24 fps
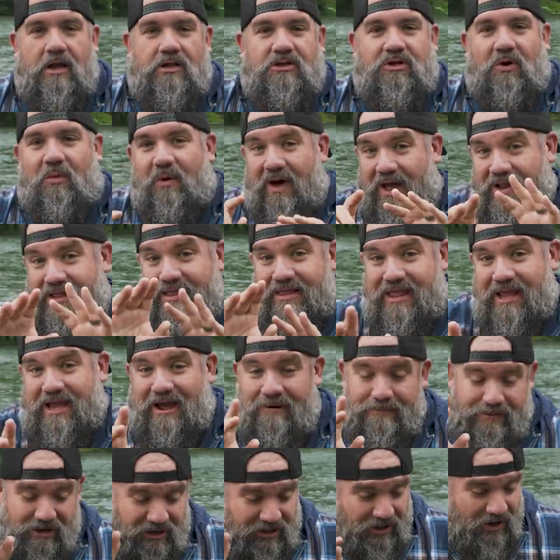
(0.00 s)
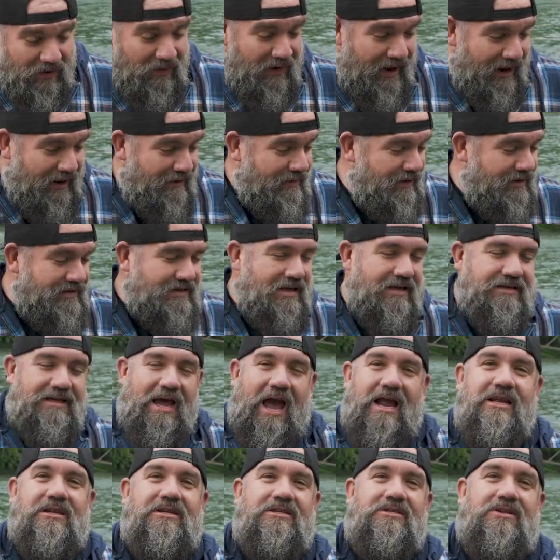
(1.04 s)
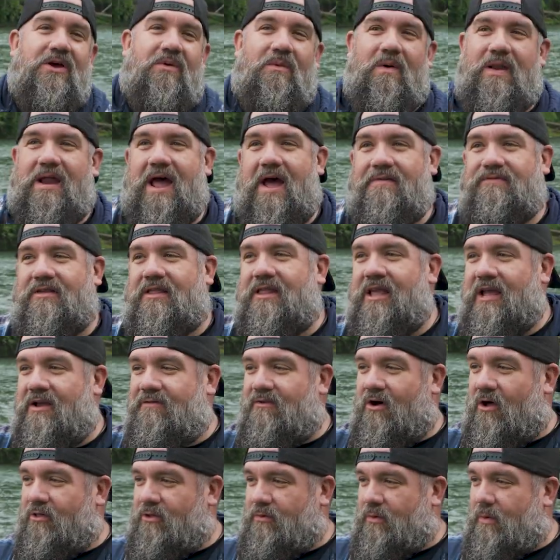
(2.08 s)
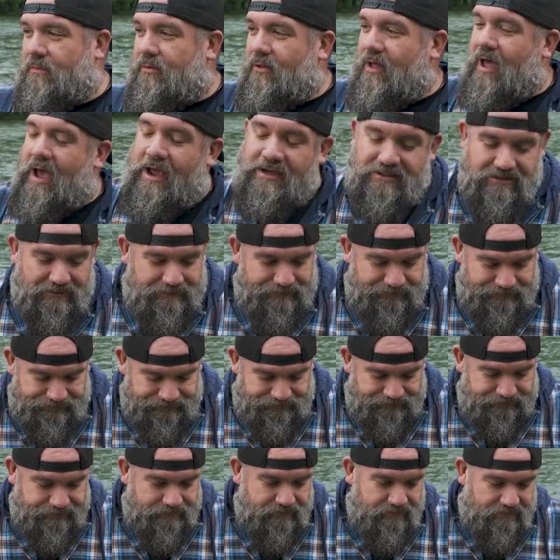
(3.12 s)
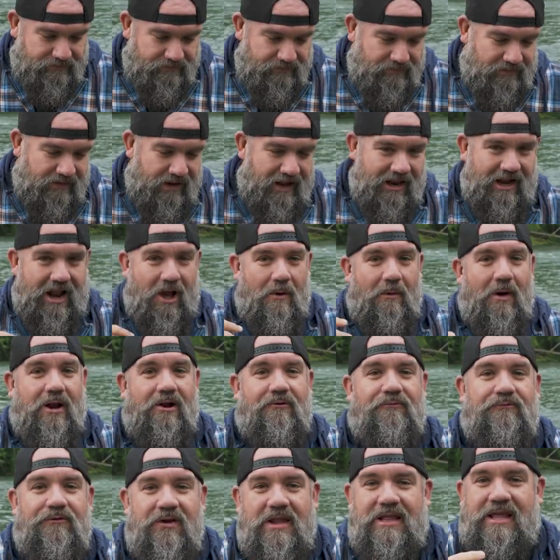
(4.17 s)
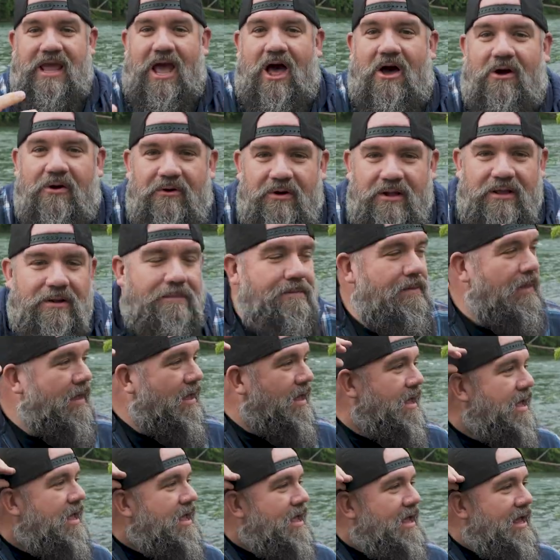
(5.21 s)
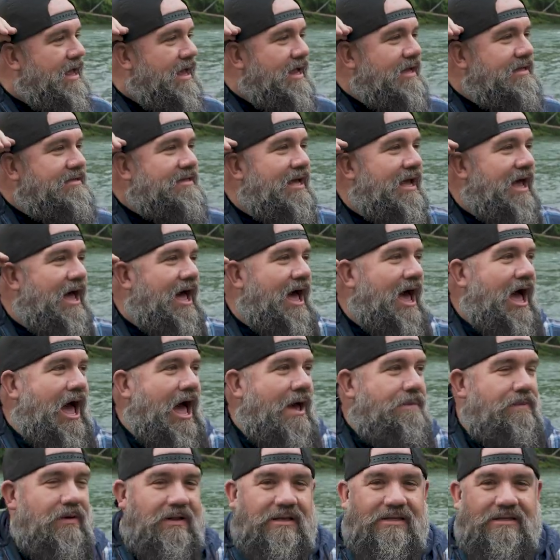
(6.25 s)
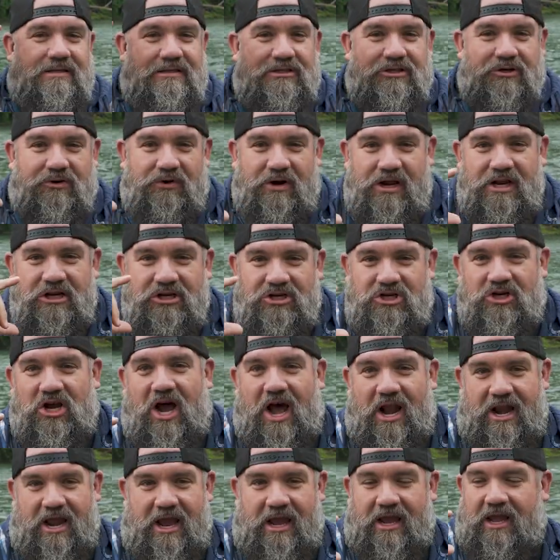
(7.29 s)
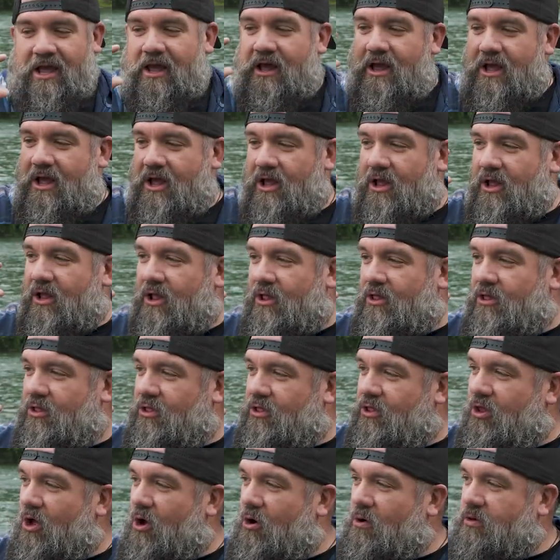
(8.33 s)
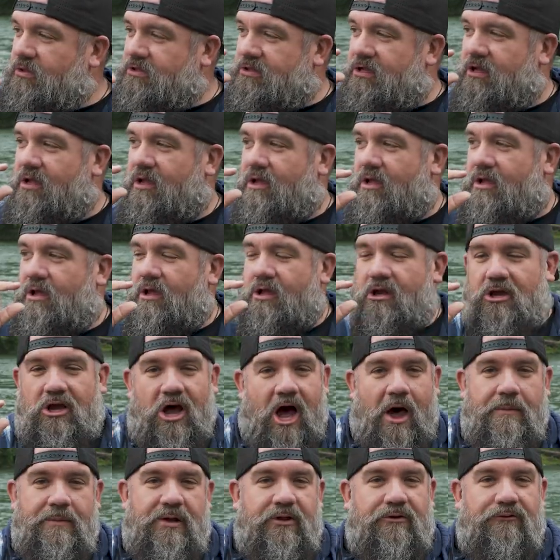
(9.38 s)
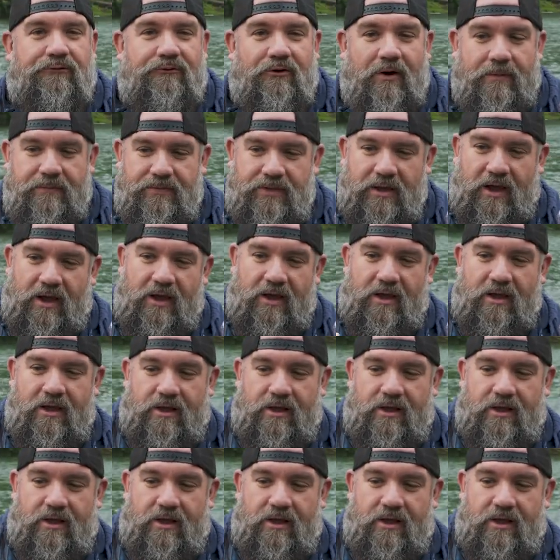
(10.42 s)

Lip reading: So one thing I've been doing is, because I just don't want to have to think of all the replies, and I want to feed the algorithm, is I've been screenshotting those comments from the